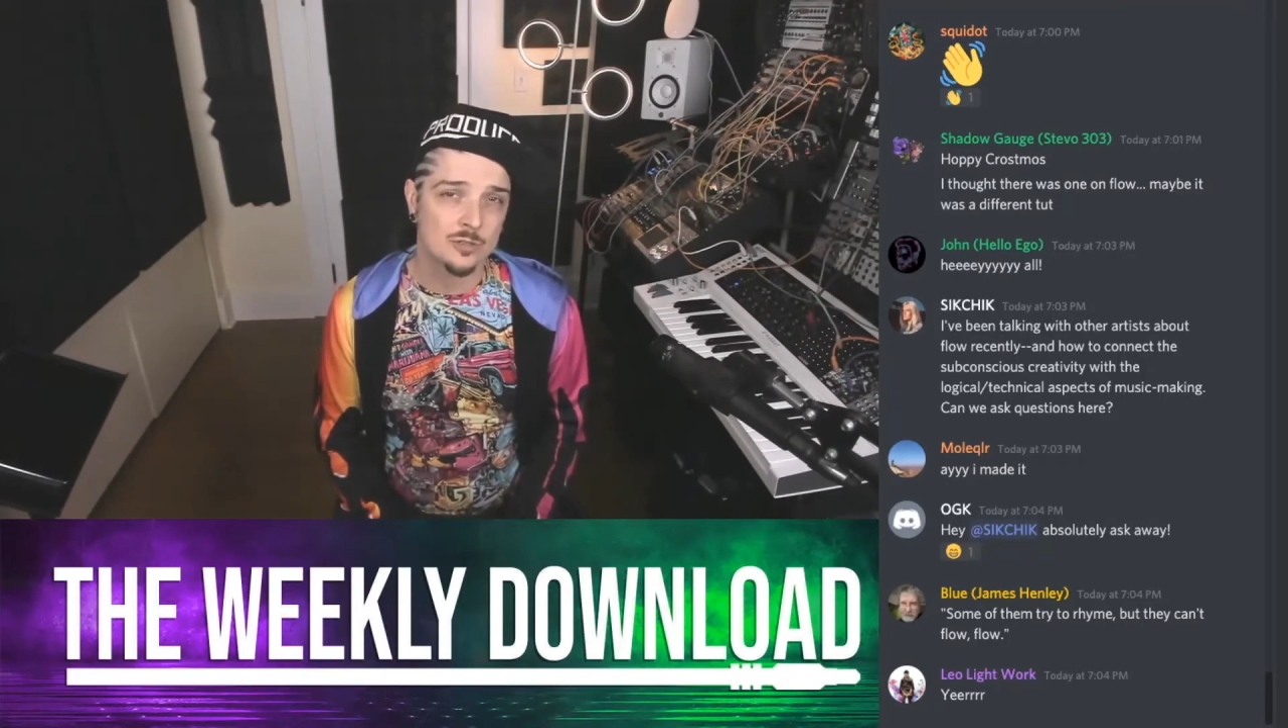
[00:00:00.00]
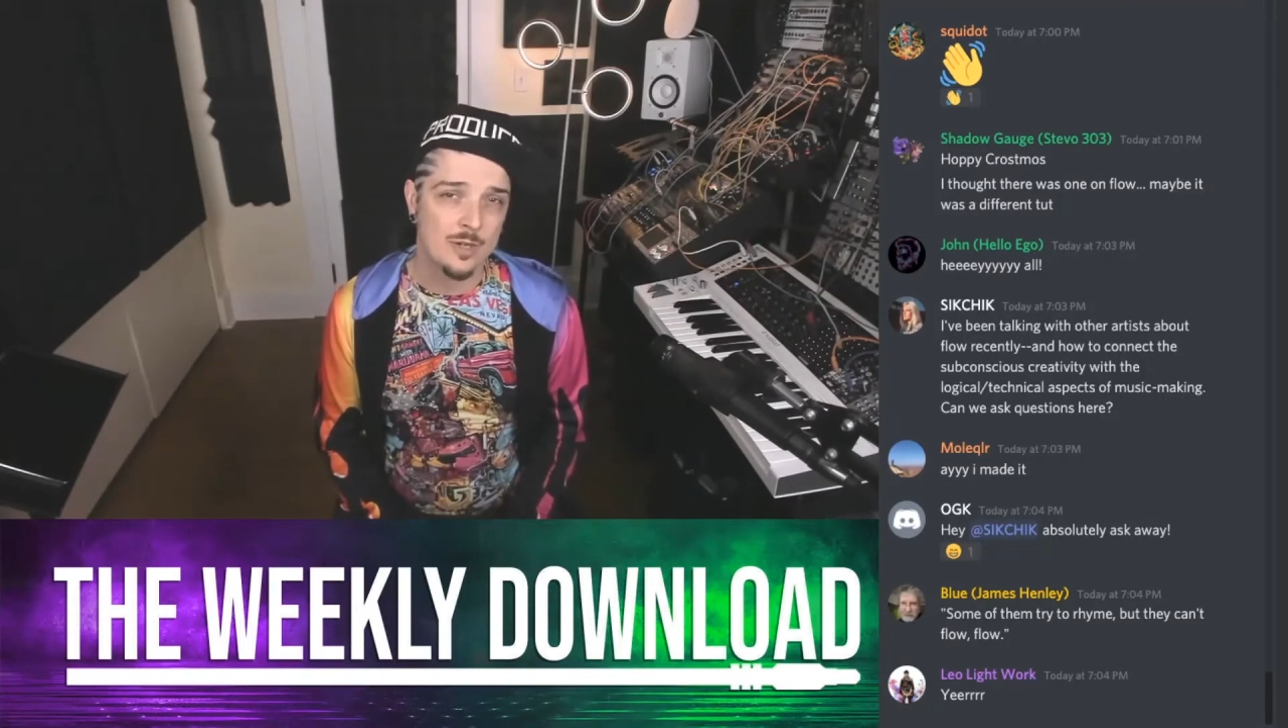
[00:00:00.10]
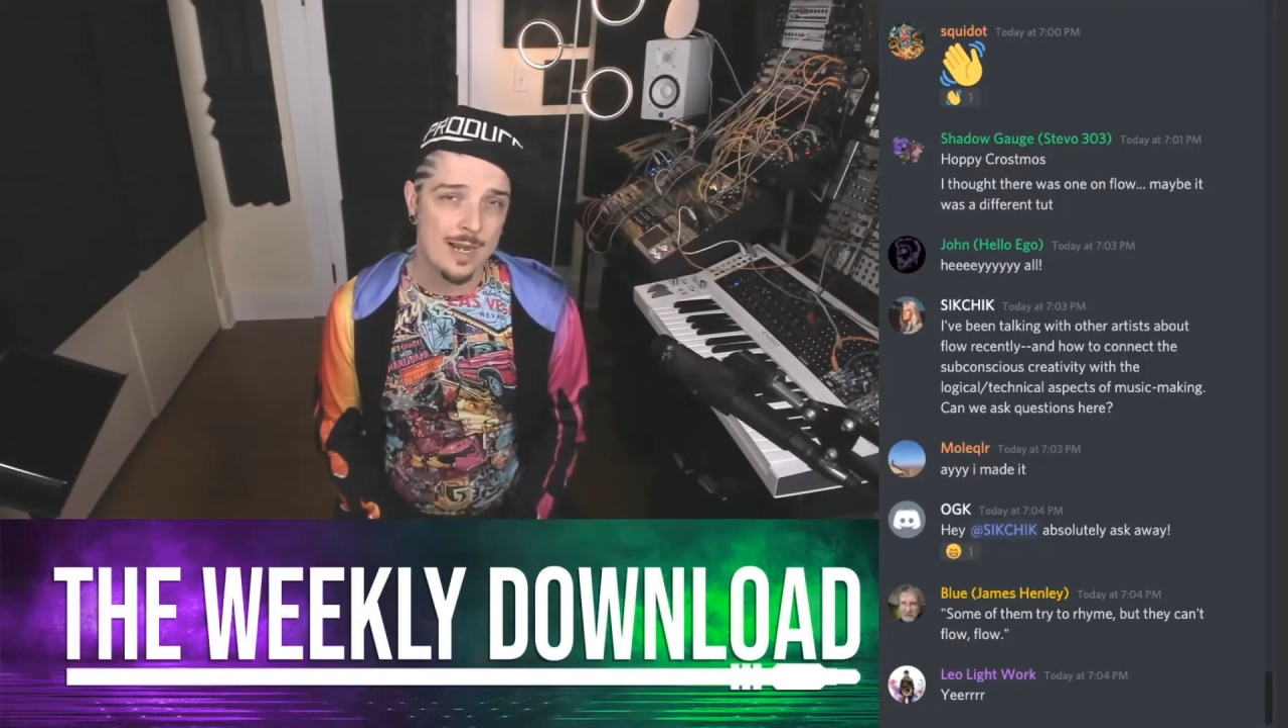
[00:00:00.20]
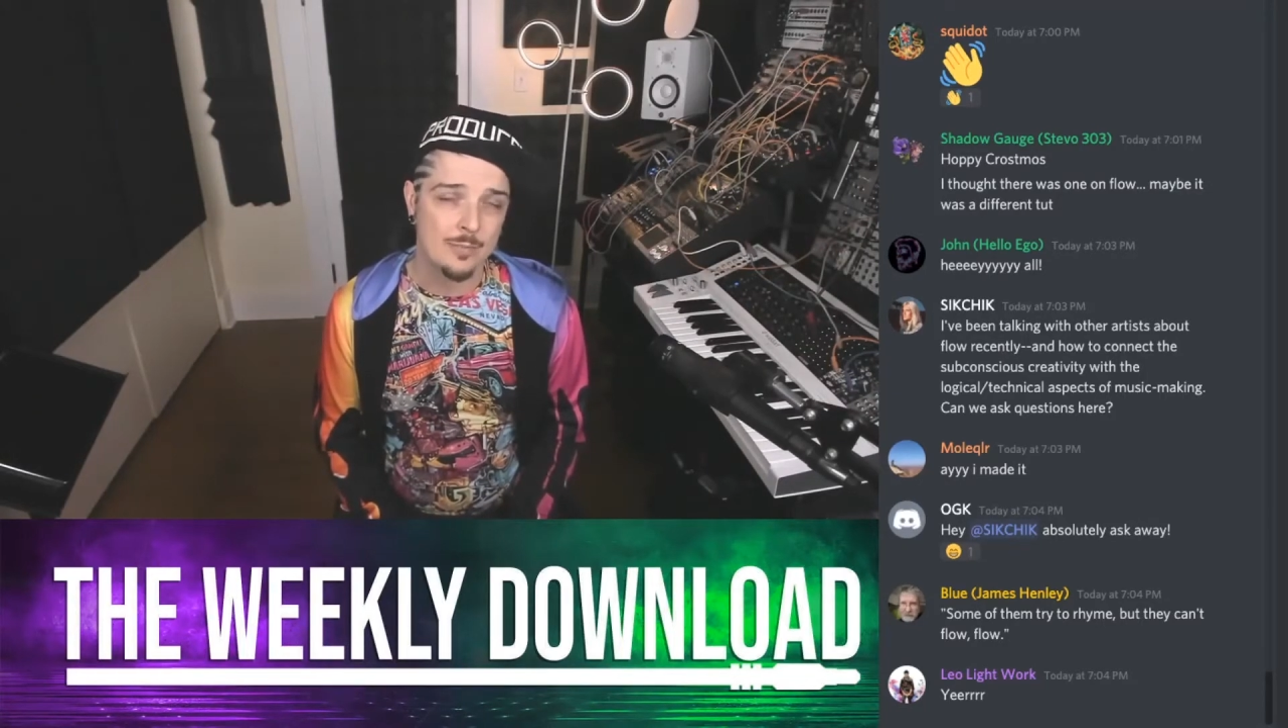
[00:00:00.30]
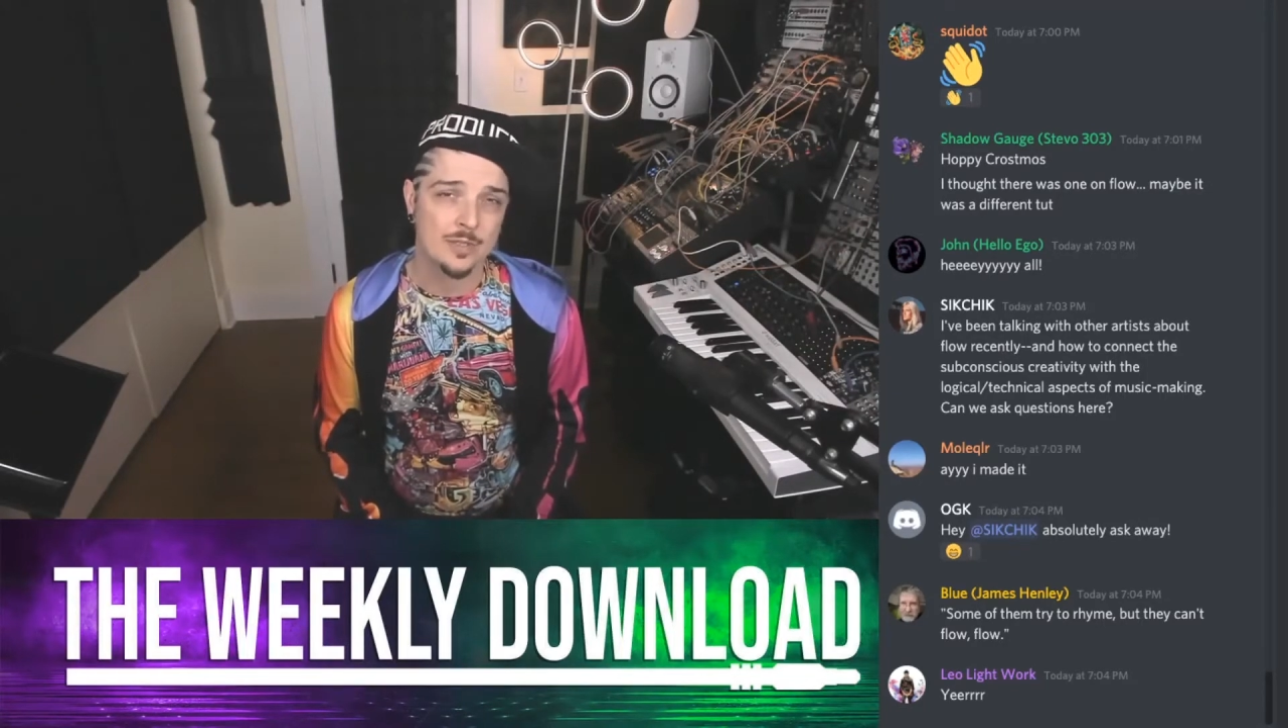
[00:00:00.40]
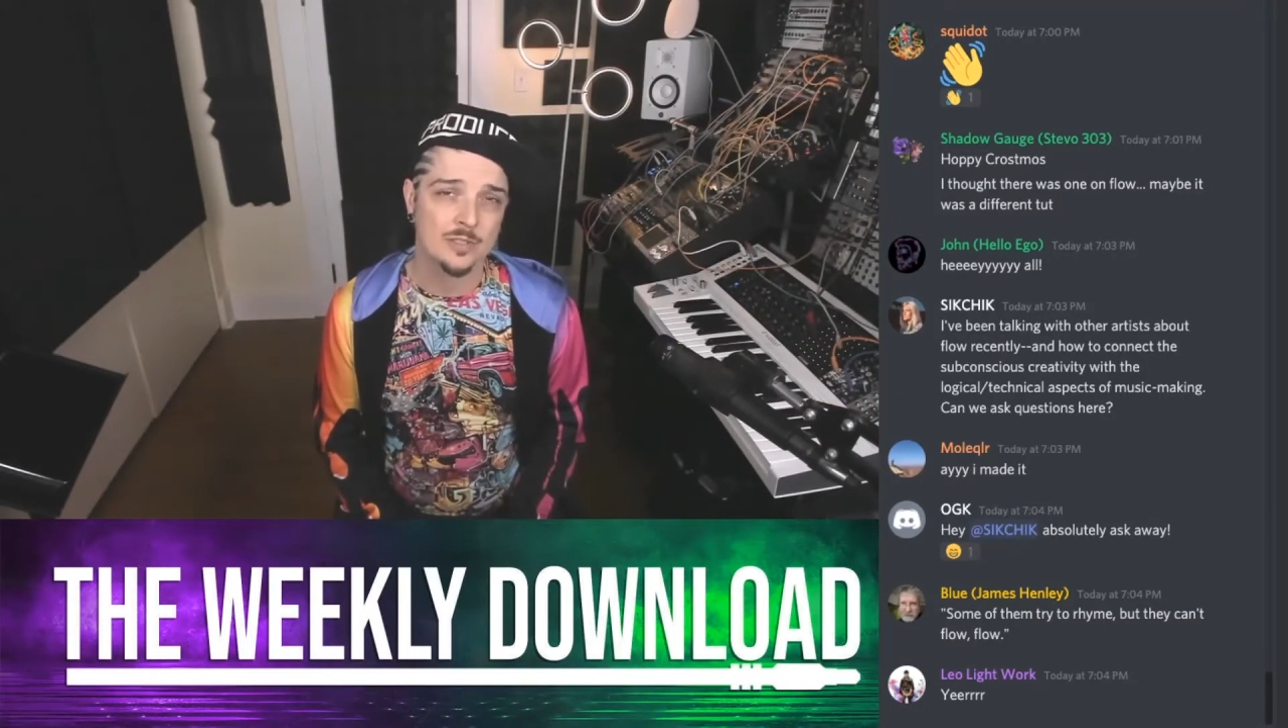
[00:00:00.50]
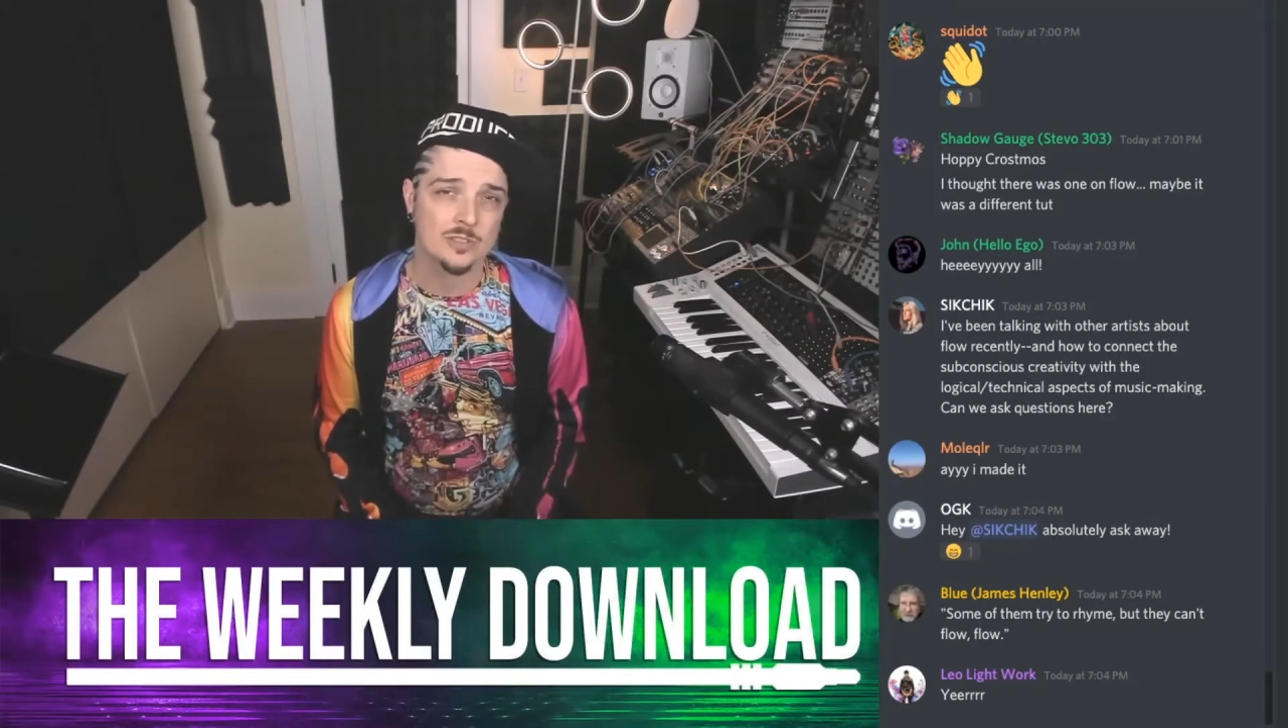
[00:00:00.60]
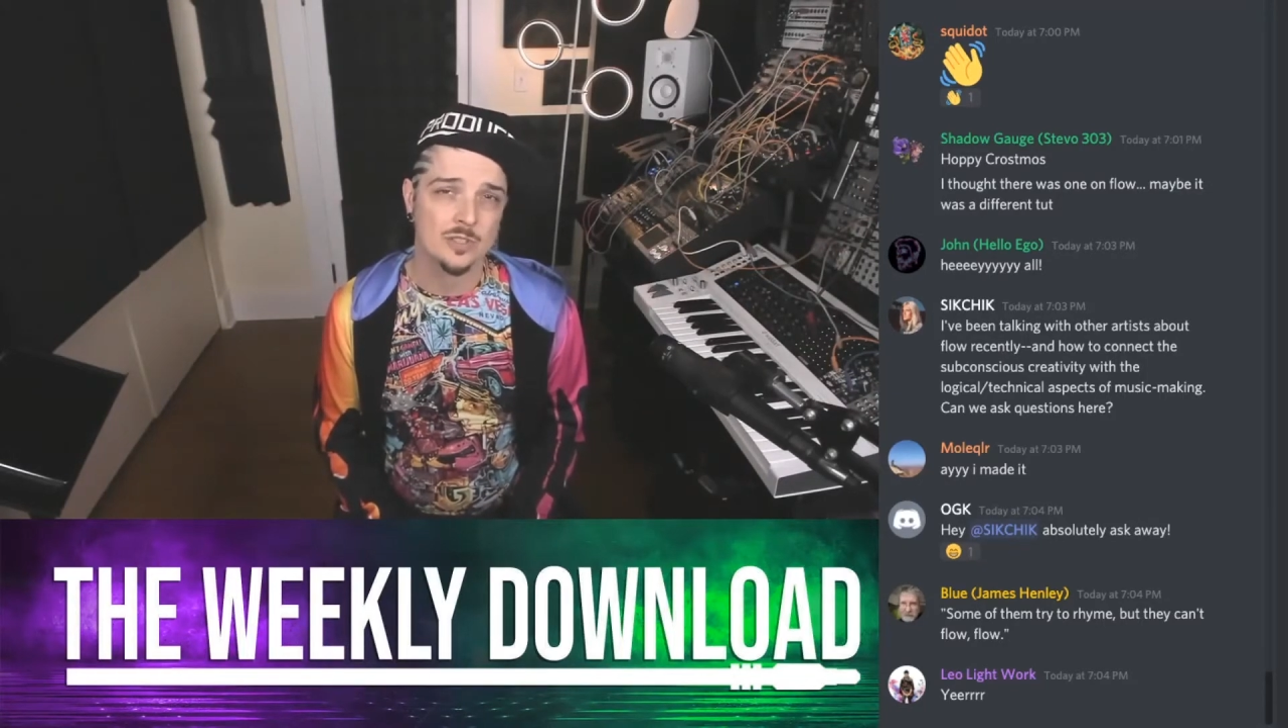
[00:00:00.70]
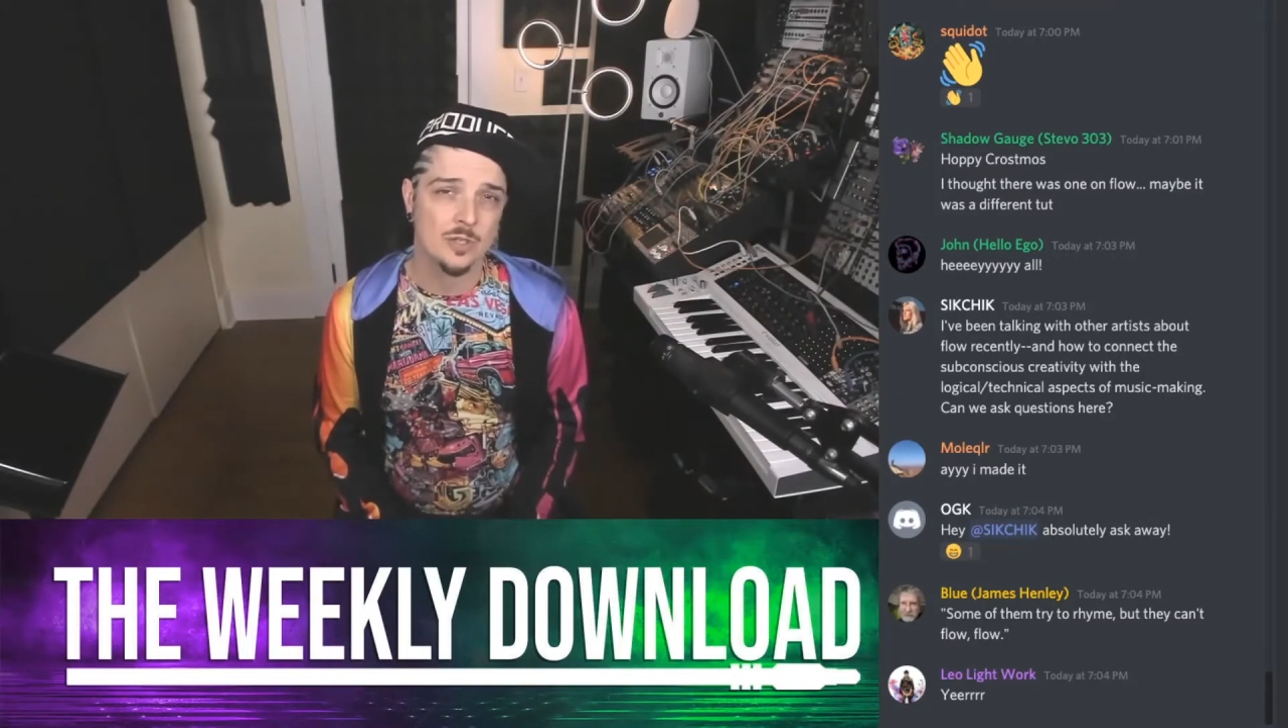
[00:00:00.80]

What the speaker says: trappings